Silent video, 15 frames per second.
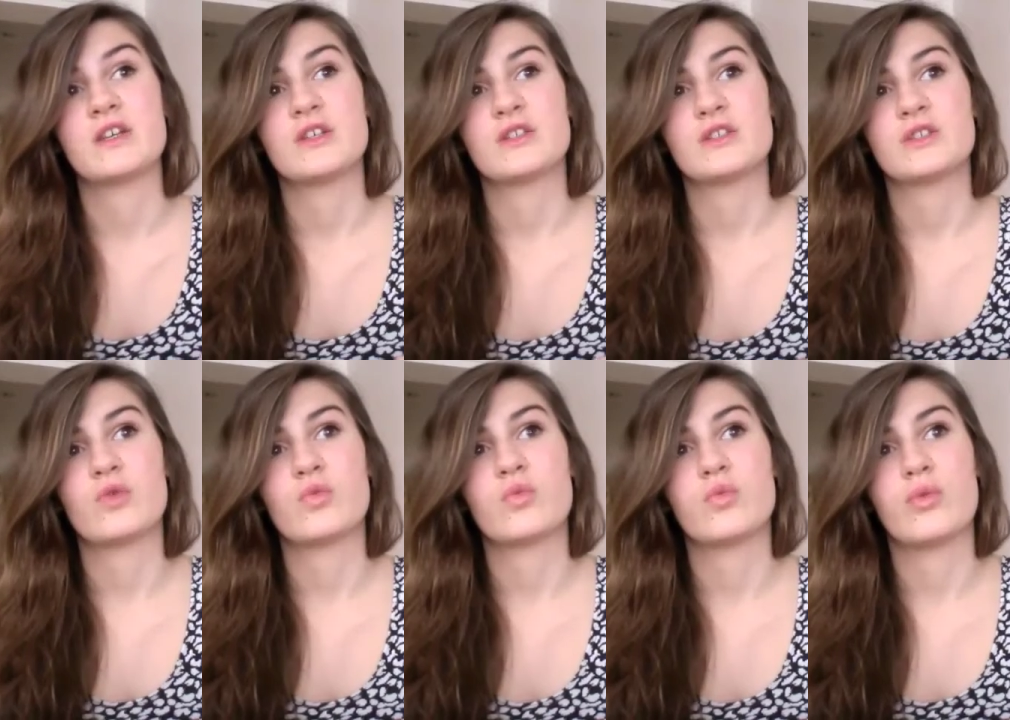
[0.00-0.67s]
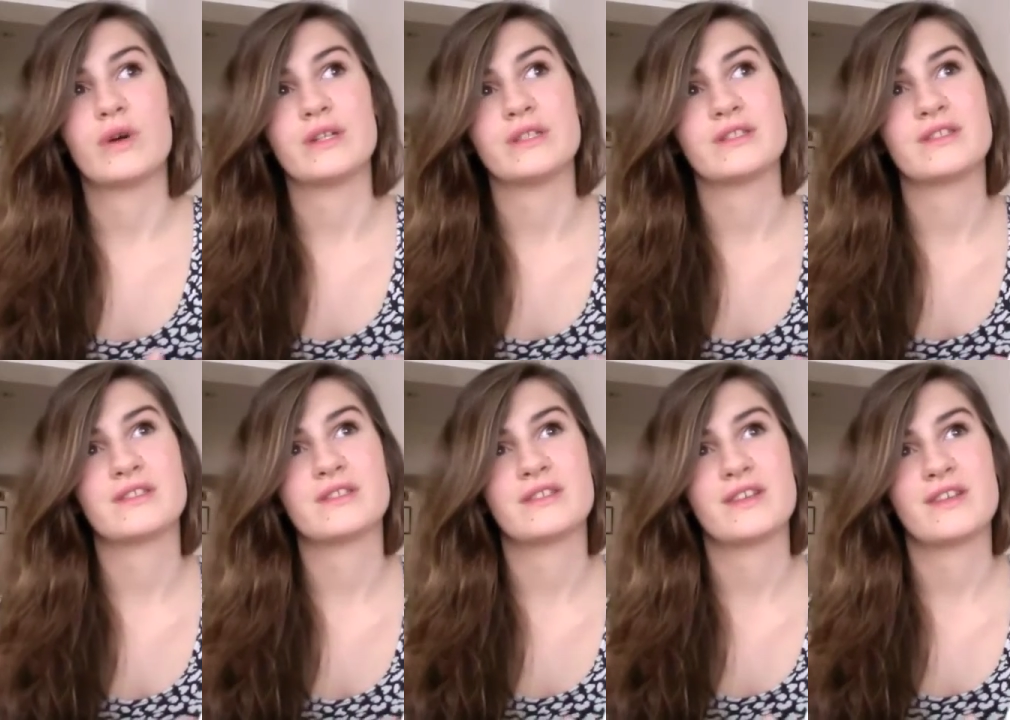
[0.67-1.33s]
So
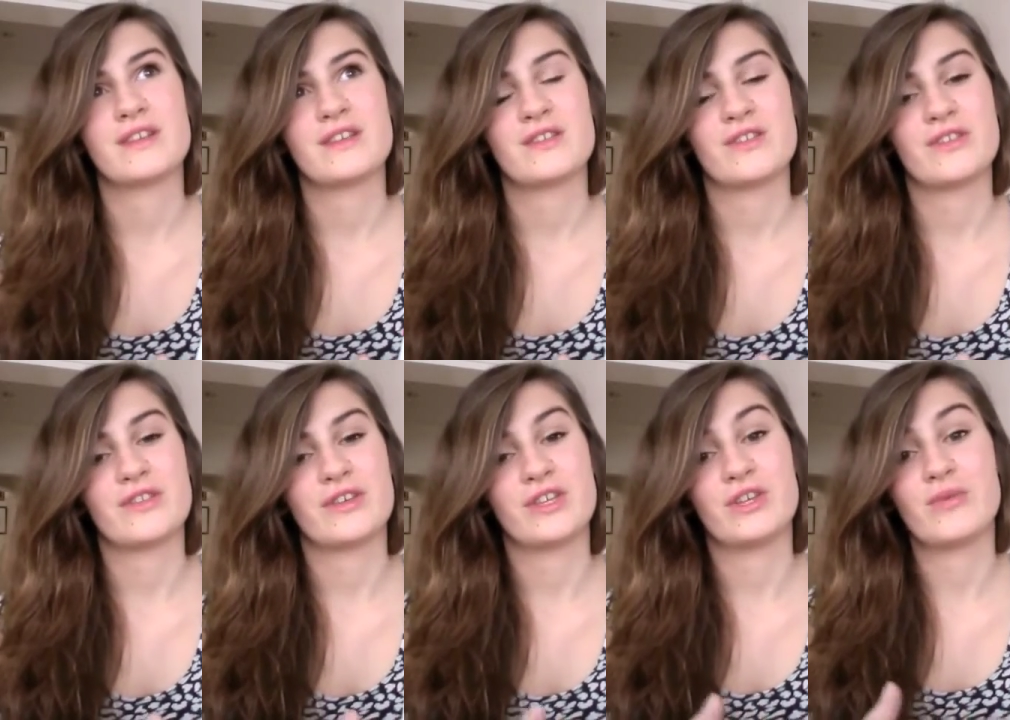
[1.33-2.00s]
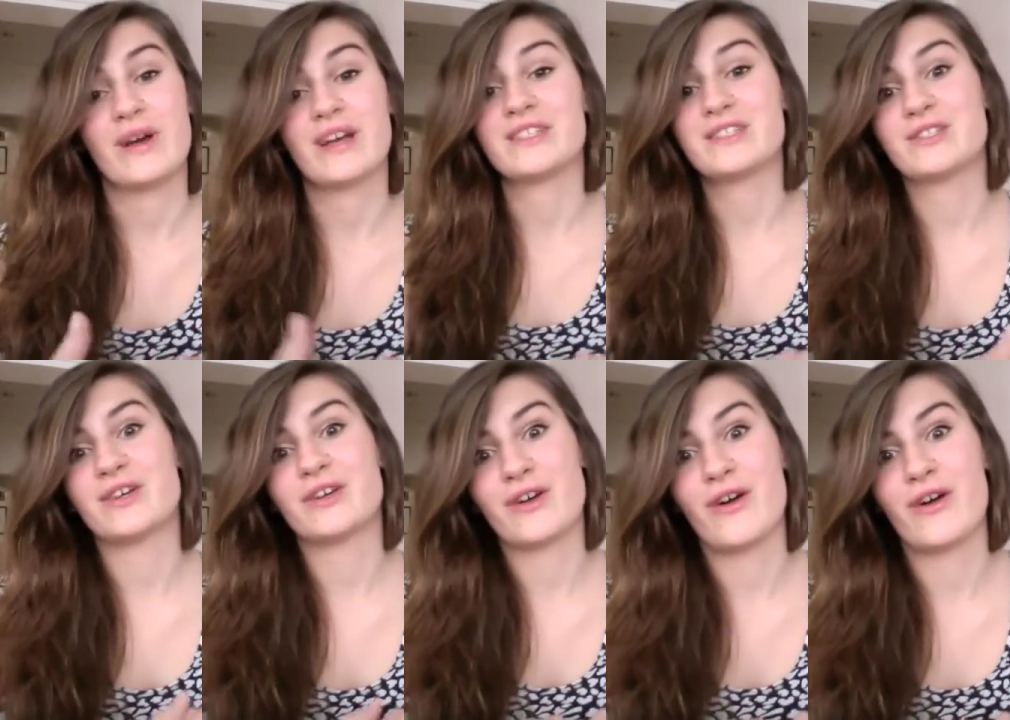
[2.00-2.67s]
once the U.S.
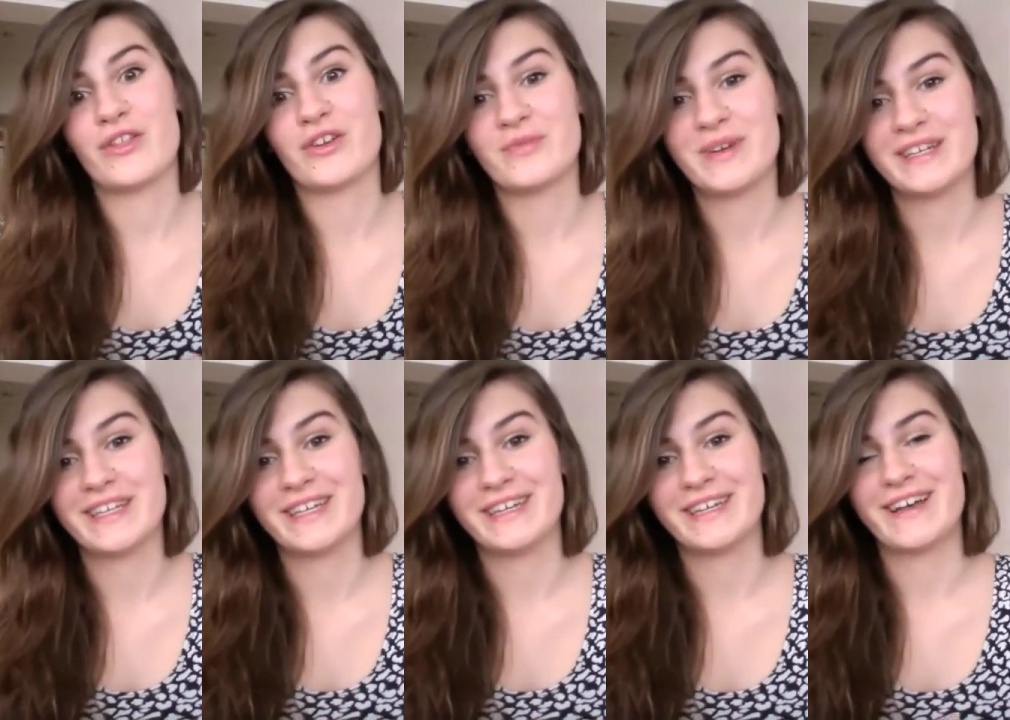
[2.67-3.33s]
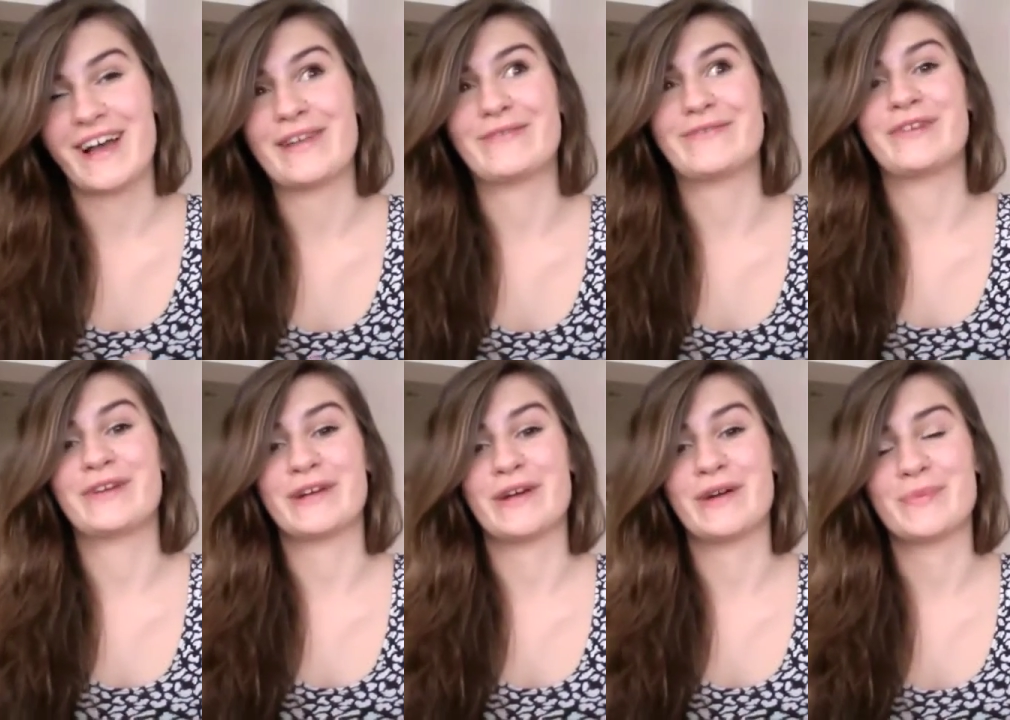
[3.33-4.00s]
took all their money out of
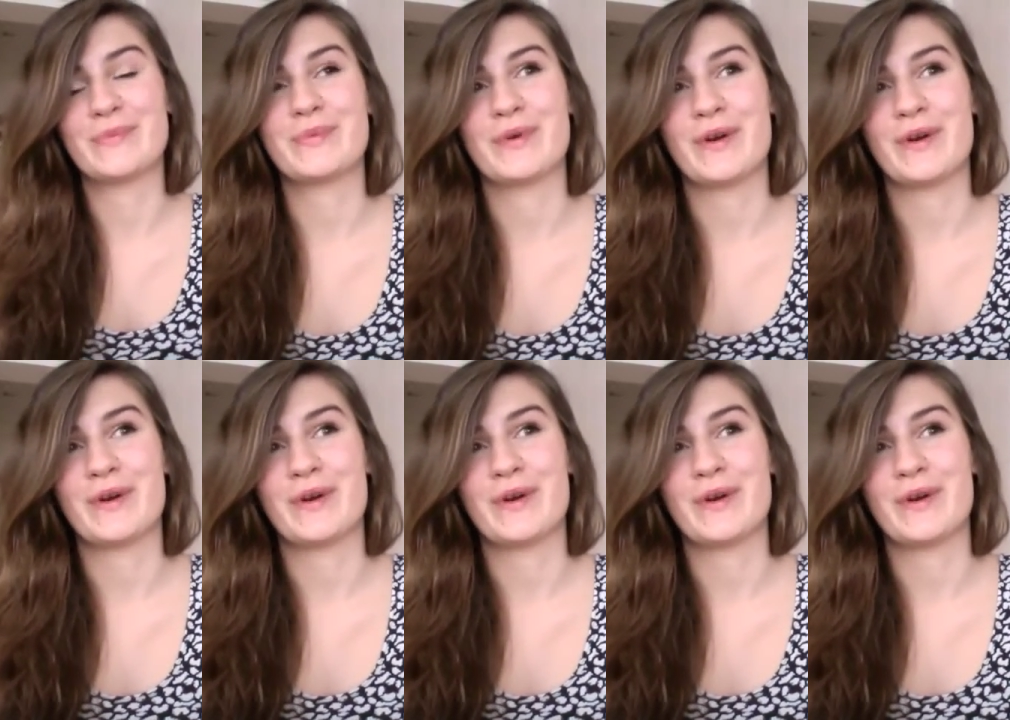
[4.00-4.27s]
Europe,